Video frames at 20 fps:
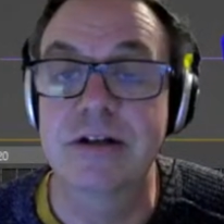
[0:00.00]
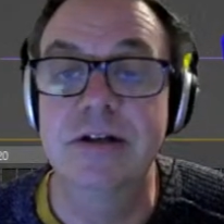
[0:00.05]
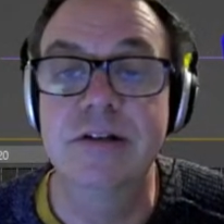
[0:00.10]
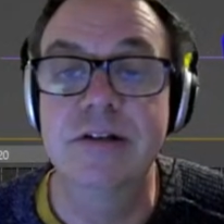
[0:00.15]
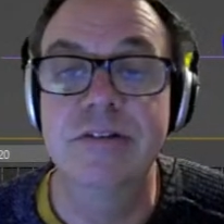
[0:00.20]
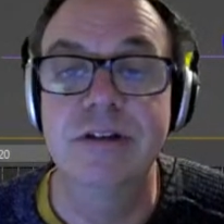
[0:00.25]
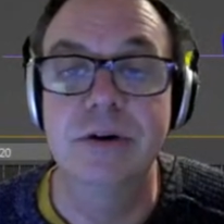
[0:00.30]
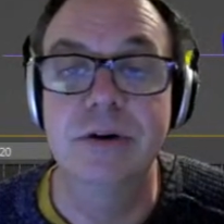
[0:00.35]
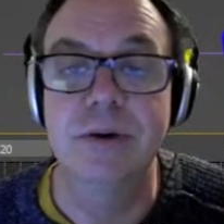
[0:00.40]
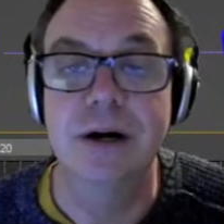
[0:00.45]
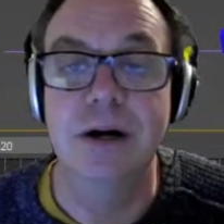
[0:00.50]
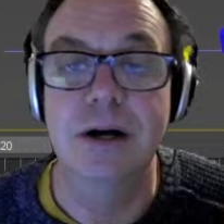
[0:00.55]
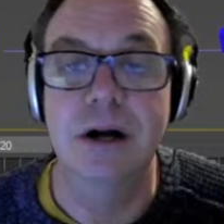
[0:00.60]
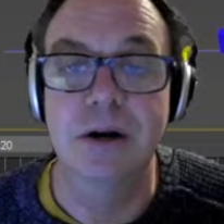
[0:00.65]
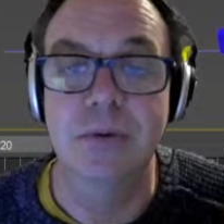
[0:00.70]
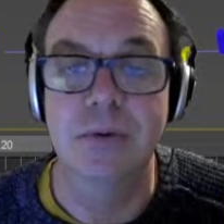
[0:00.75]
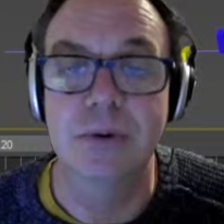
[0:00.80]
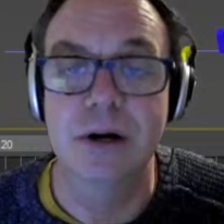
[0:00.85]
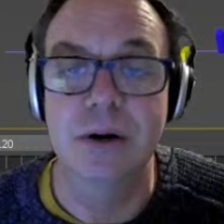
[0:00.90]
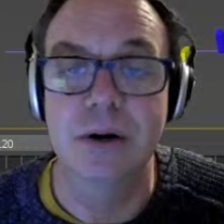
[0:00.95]
So
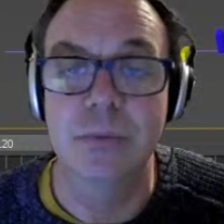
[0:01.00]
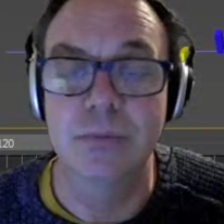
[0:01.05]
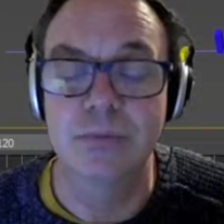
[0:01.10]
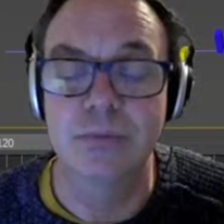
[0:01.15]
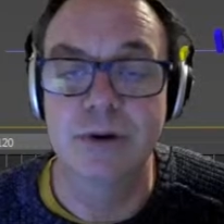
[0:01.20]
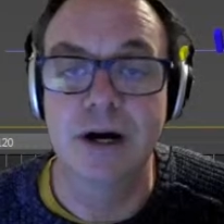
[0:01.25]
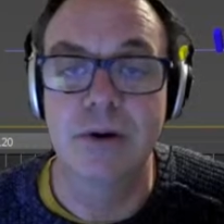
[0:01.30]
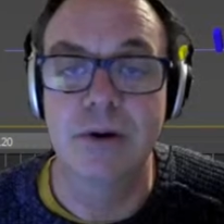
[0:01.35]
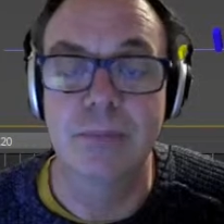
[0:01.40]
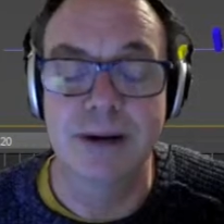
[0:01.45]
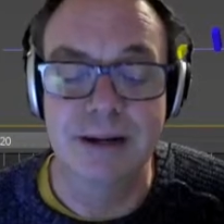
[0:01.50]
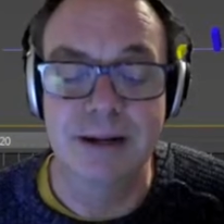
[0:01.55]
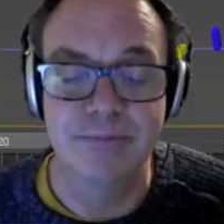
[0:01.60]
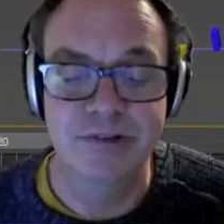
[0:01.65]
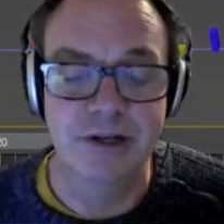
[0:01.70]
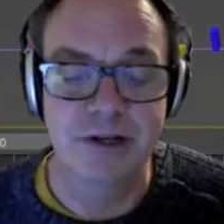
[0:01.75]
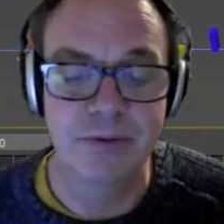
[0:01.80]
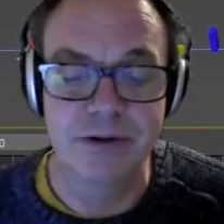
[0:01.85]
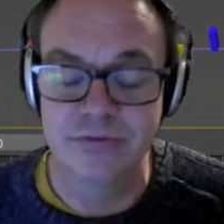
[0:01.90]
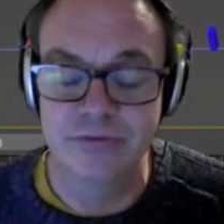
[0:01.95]
I'll perhaps
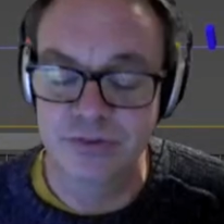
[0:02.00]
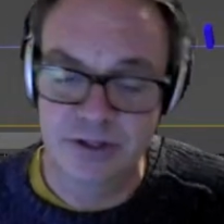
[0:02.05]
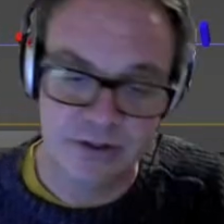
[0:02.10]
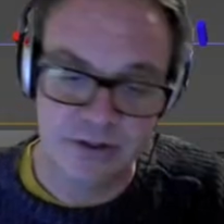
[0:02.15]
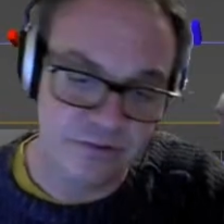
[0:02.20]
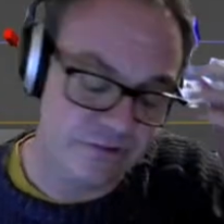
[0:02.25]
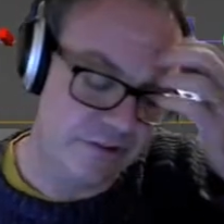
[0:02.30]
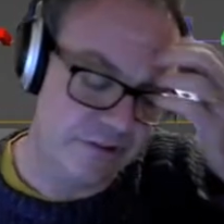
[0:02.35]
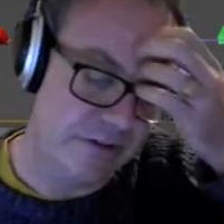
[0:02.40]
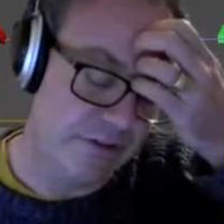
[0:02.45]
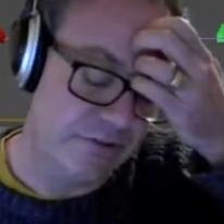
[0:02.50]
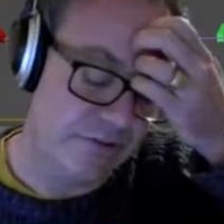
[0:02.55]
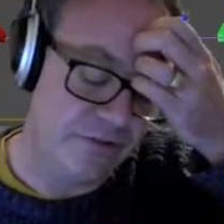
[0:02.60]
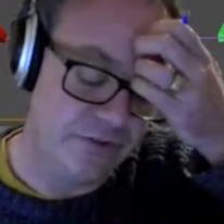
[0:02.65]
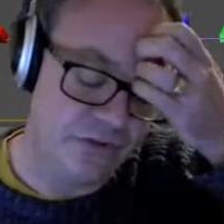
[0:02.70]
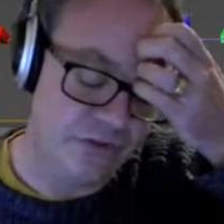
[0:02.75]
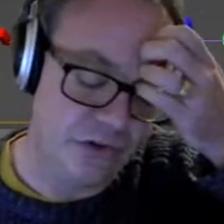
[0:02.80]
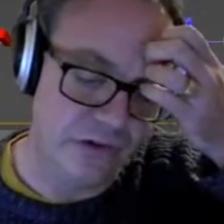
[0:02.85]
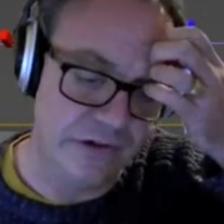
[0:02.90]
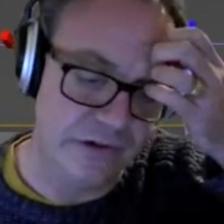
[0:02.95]
go over those in a
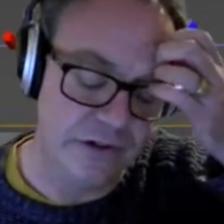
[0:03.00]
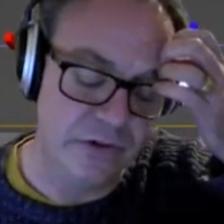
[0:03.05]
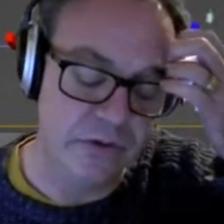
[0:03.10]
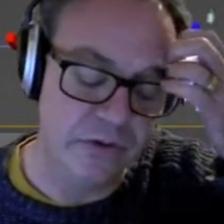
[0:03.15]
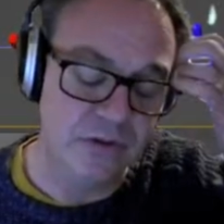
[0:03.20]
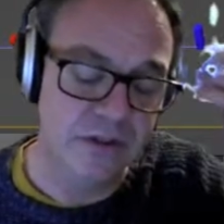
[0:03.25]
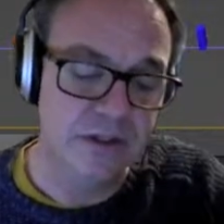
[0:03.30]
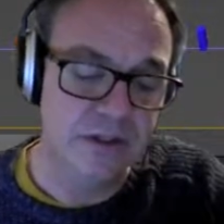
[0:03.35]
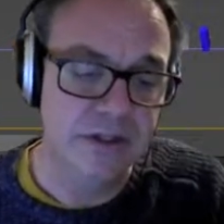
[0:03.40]
tutorial